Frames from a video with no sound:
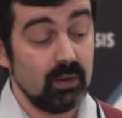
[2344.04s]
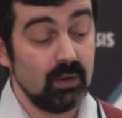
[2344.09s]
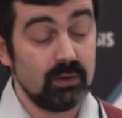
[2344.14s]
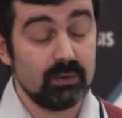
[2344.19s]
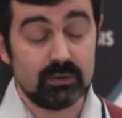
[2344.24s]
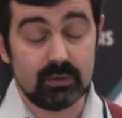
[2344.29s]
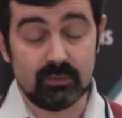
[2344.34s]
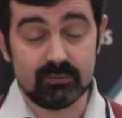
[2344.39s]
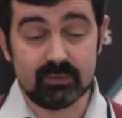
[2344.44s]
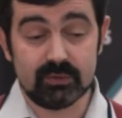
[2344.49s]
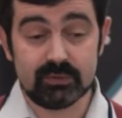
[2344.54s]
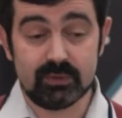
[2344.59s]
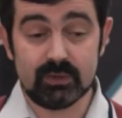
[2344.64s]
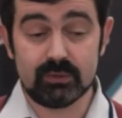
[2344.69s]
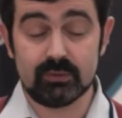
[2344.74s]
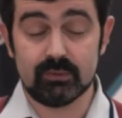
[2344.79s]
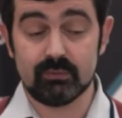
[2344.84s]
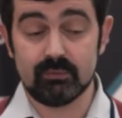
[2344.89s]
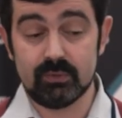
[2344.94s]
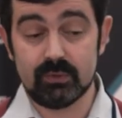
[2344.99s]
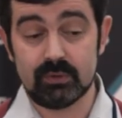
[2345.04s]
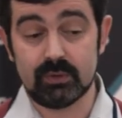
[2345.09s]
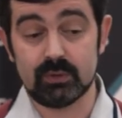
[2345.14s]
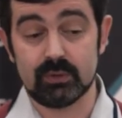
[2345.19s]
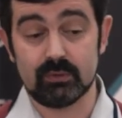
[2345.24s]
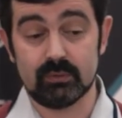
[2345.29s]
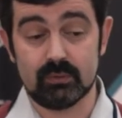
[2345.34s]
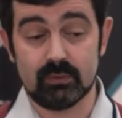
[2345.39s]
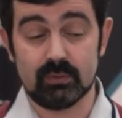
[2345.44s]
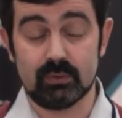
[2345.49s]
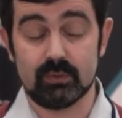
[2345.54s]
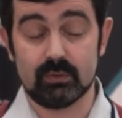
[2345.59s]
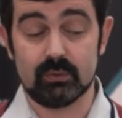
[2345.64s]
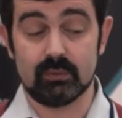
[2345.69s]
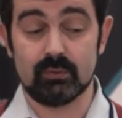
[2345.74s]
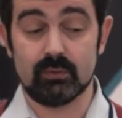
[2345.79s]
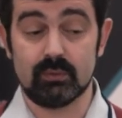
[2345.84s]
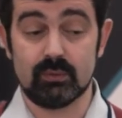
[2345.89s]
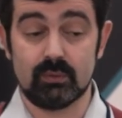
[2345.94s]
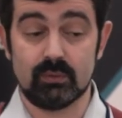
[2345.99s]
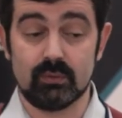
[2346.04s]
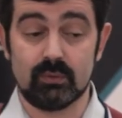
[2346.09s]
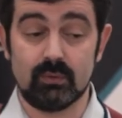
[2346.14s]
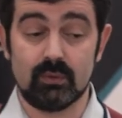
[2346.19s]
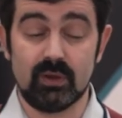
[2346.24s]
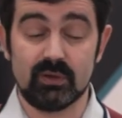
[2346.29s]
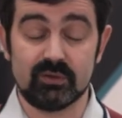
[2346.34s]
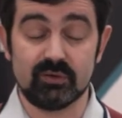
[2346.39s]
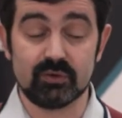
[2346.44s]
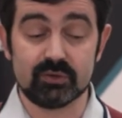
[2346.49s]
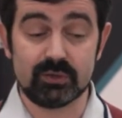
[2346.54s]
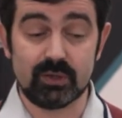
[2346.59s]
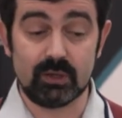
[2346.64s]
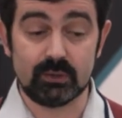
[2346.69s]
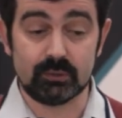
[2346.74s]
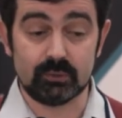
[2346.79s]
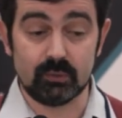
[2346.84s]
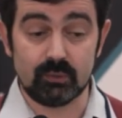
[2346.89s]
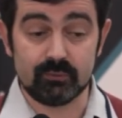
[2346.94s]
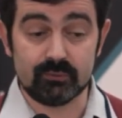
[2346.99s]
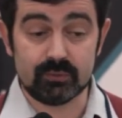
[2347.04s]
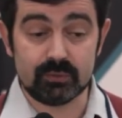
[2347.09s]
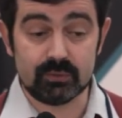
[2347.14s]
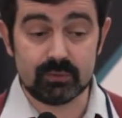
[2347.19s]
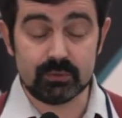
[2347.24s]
and after that we get a result of